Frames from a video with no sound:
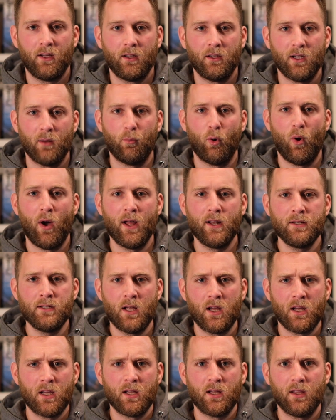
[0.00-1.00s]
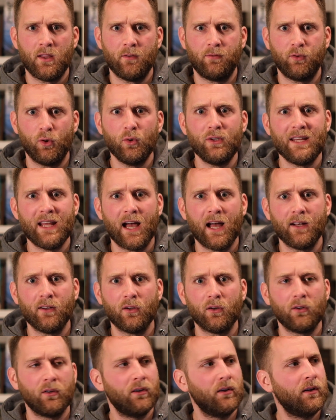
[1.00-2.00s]
Number 1, the floaty
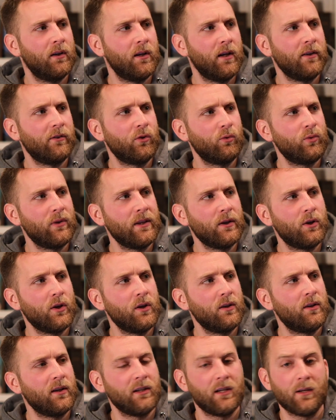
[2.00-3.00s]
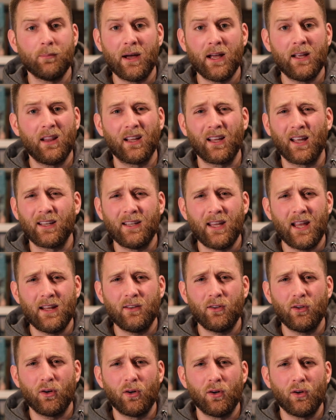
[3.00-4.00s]
handle. This is really good, and you can buy like a
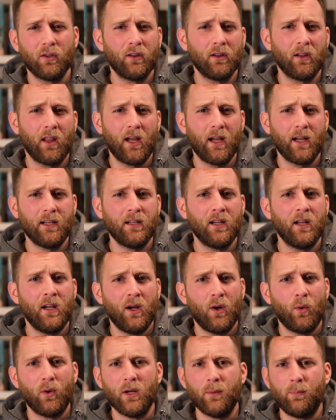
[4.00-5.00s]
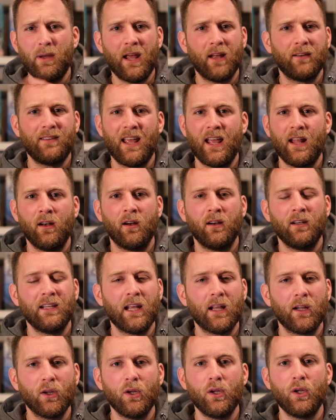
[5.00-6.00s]
kit online where you pay a tenner and you
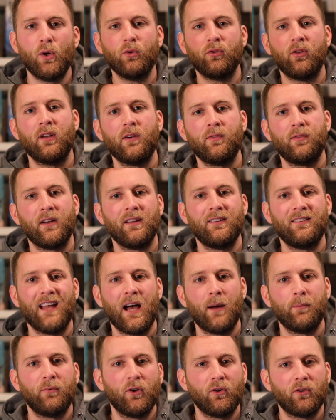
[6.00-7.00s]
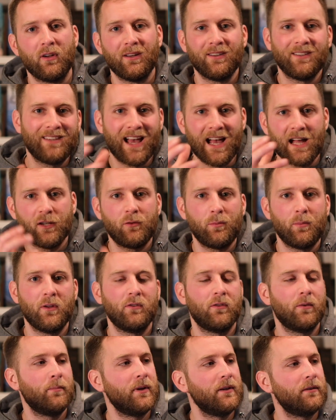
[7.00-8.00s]
get loads of different adapters and
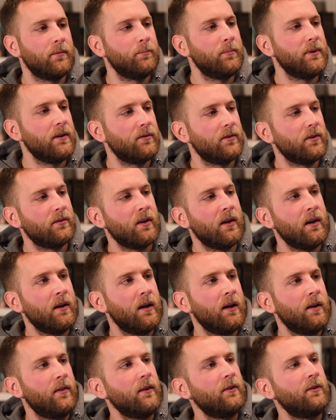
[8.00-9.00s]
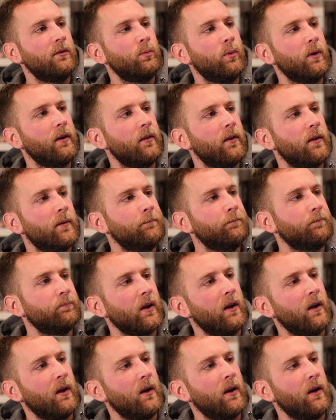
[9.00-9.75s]
attachments and bits and pieces. This is one of them.